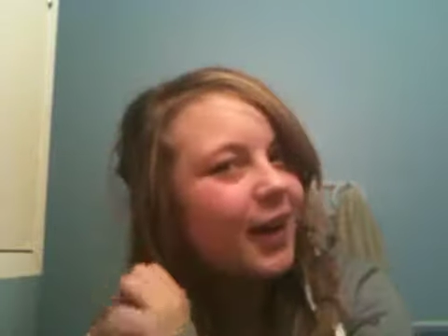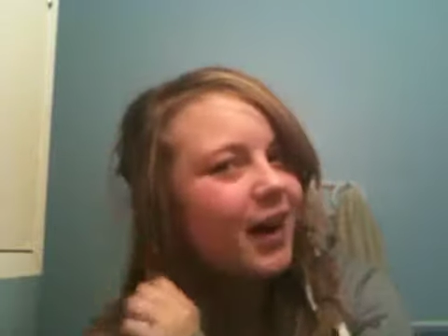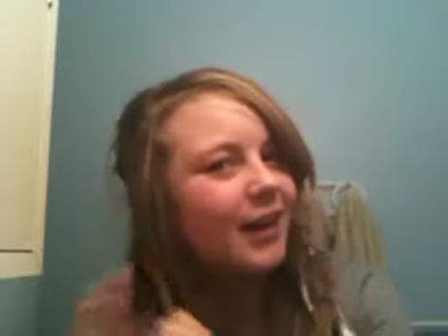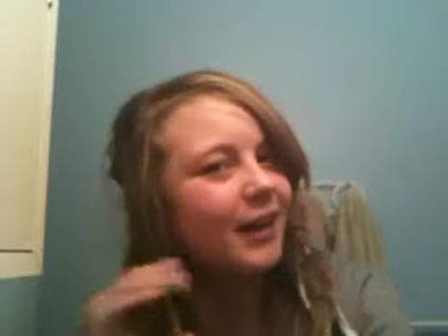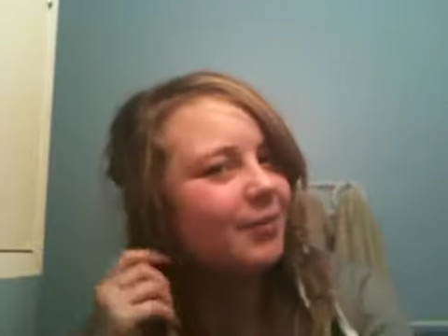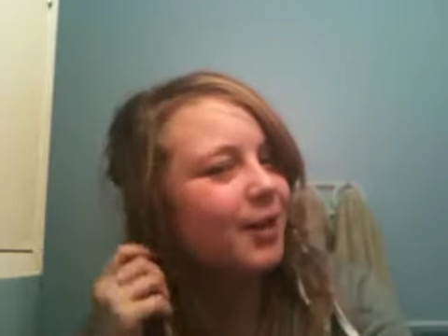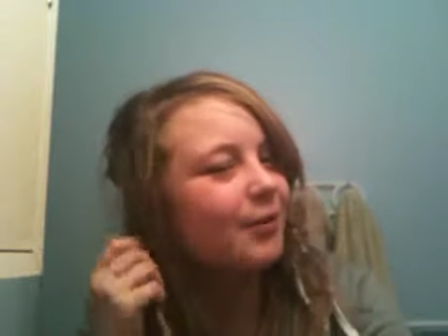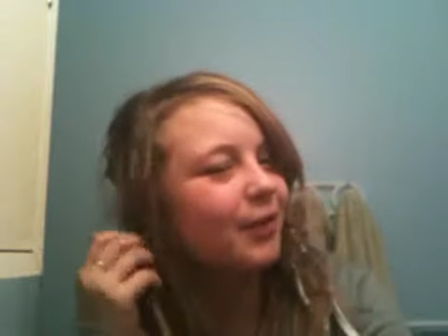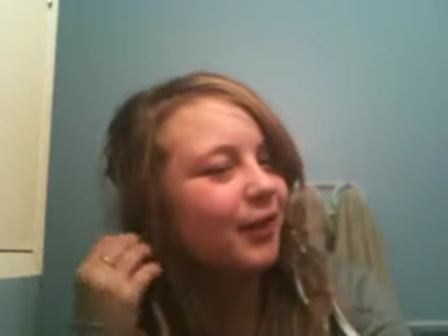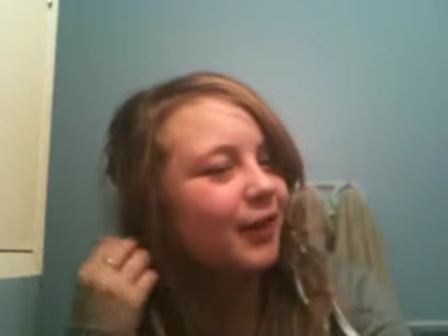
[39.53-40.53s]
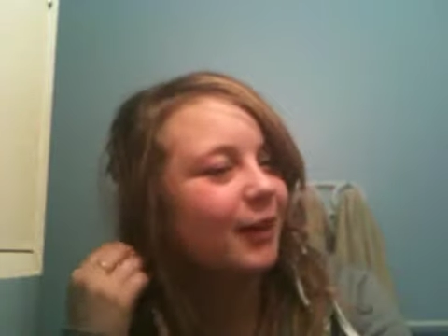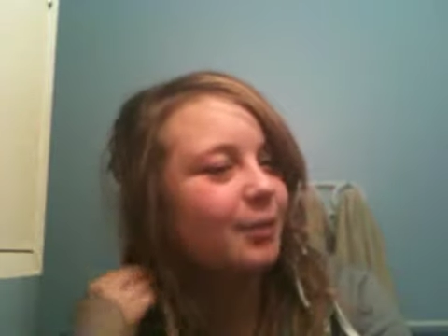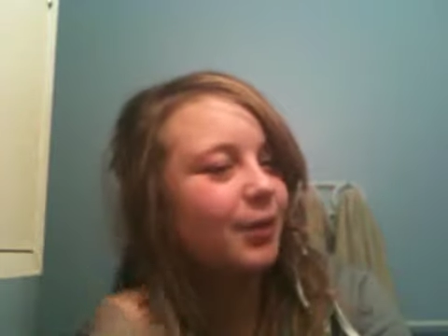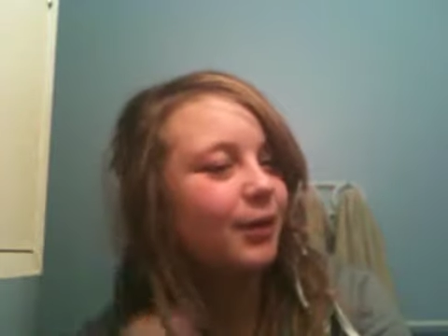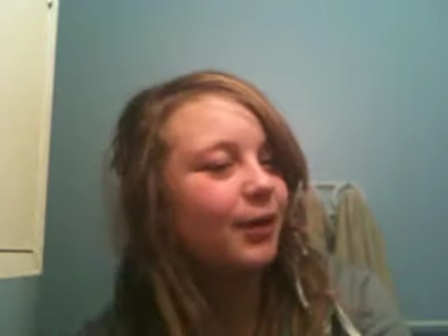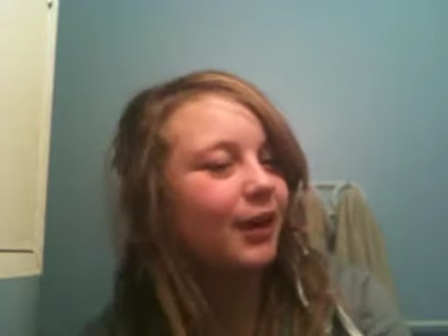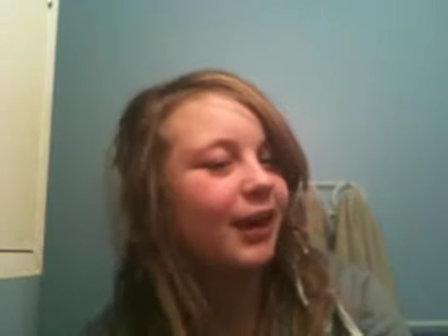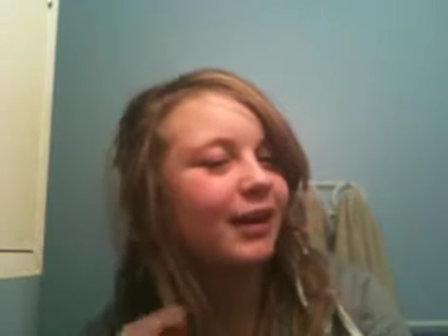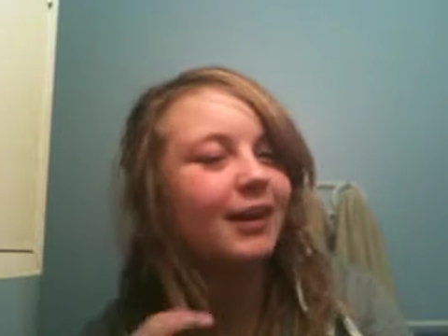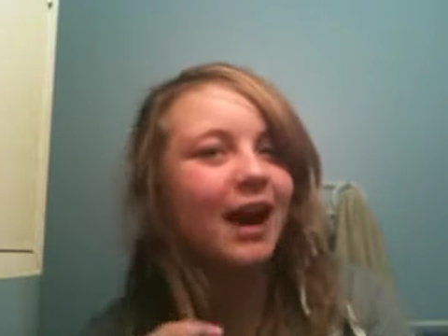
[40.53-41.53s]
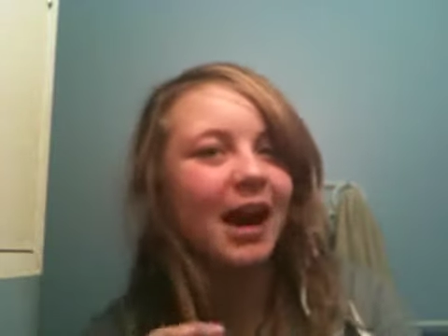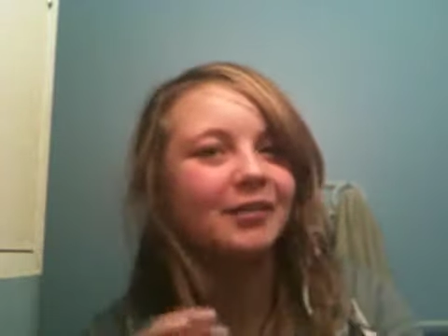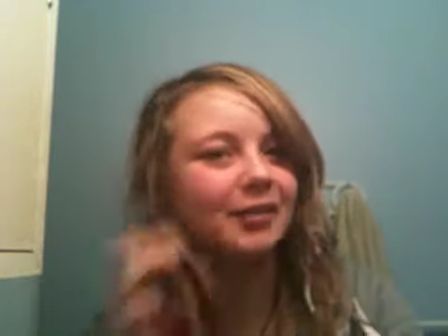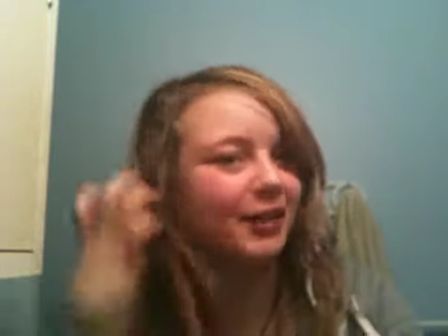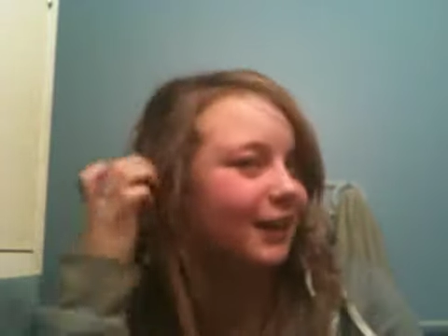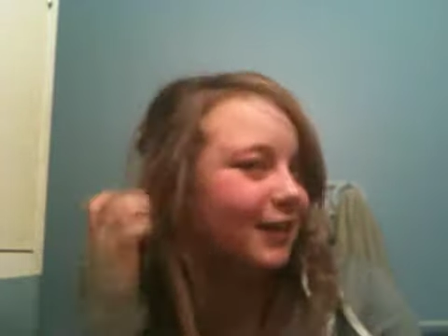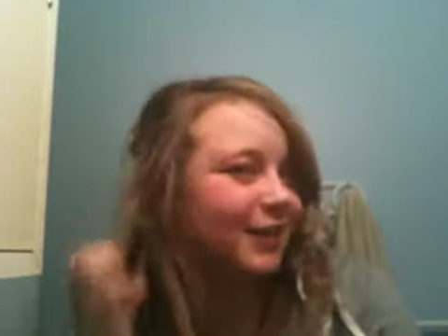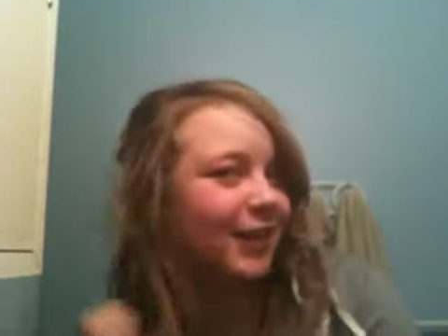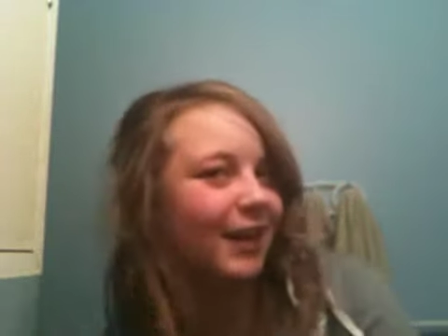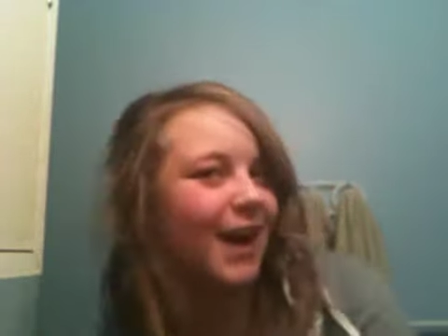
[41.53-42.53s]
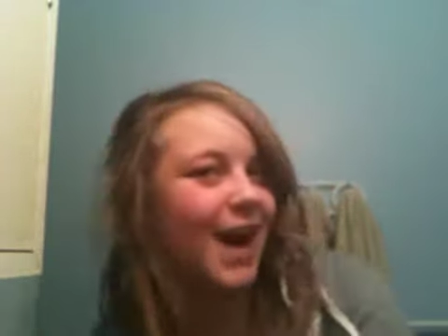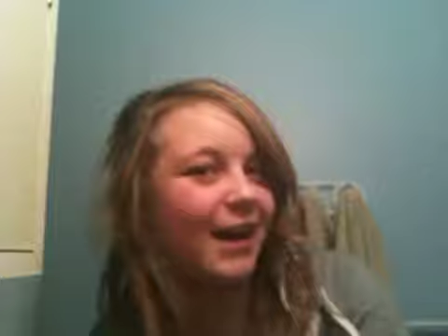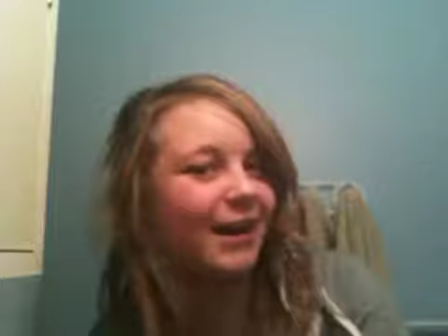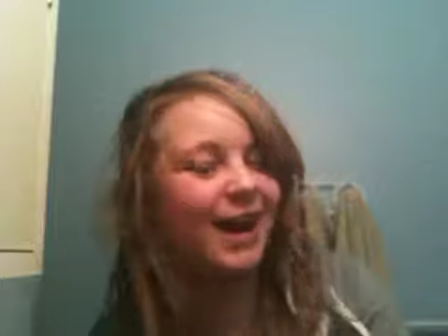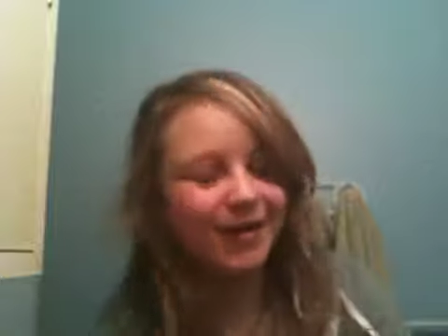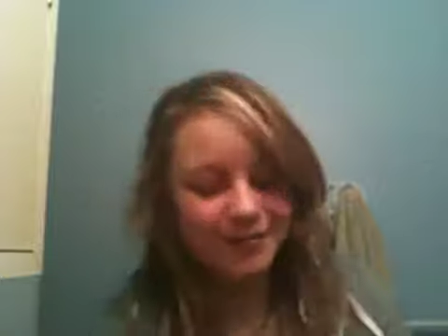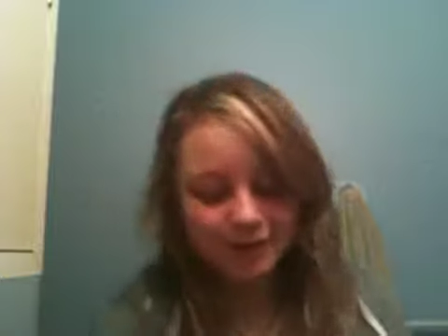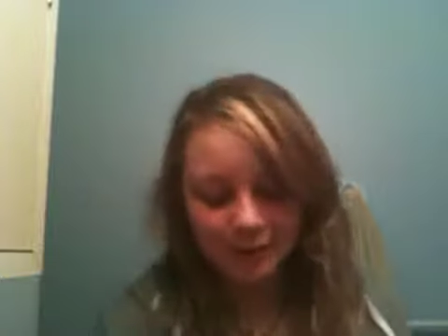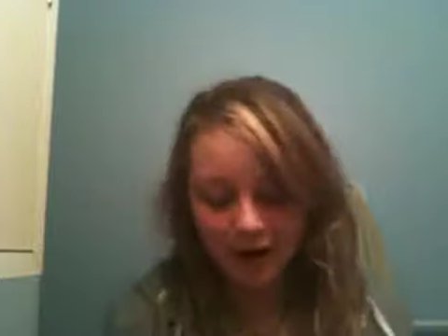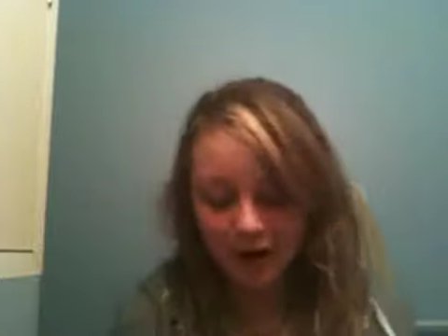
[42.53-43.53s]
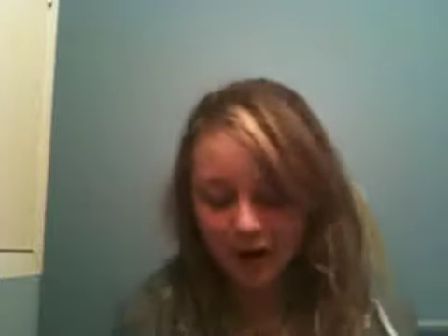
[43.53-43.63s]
I think big ones look like poo. Like, actually shit hanging out from your hair.